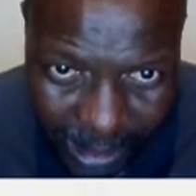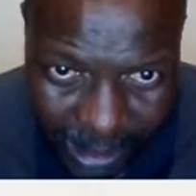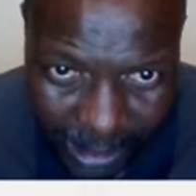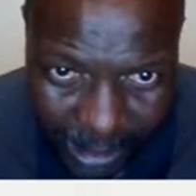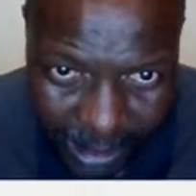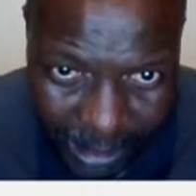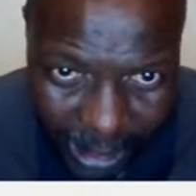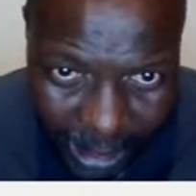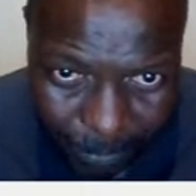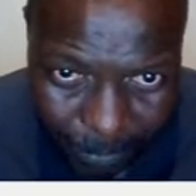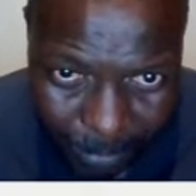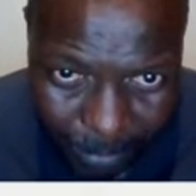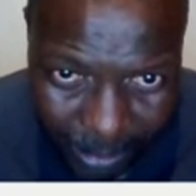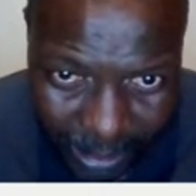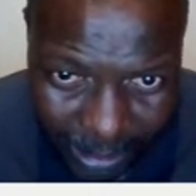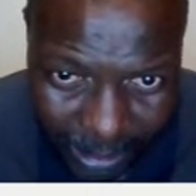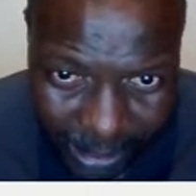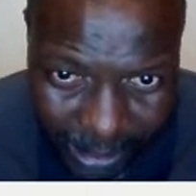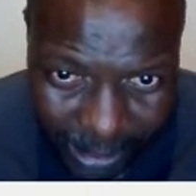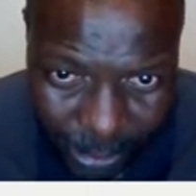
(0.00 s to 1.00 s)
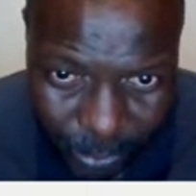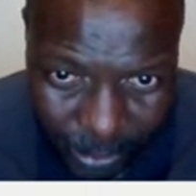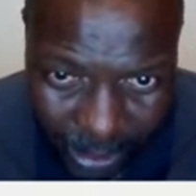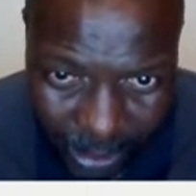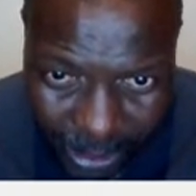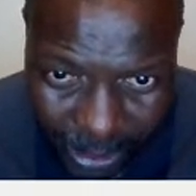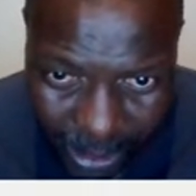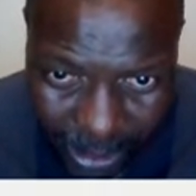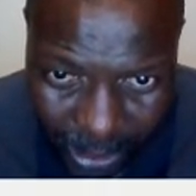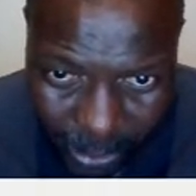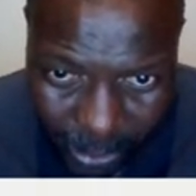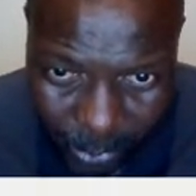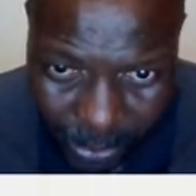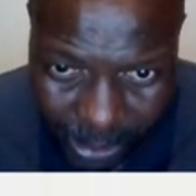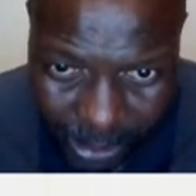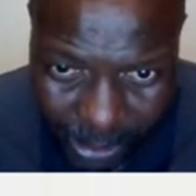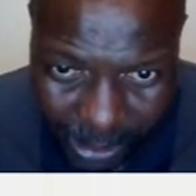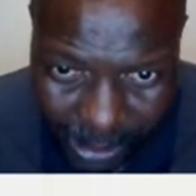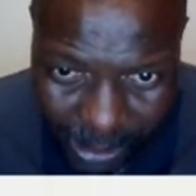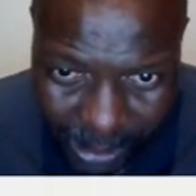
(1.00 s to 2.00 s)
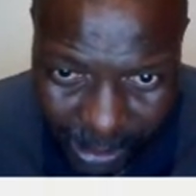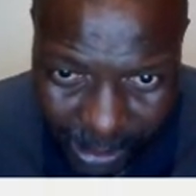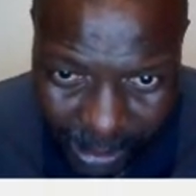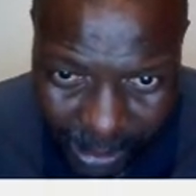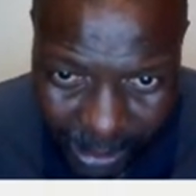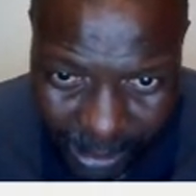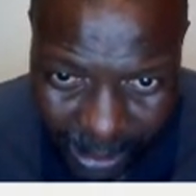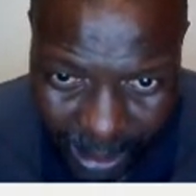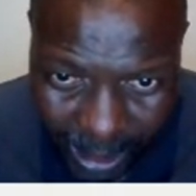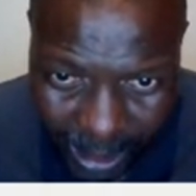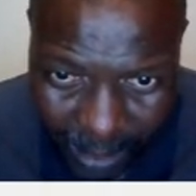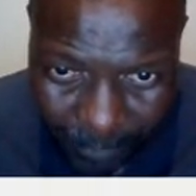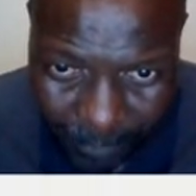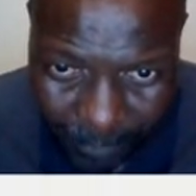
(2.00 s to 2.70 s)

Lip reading: that parallel network, which is 6R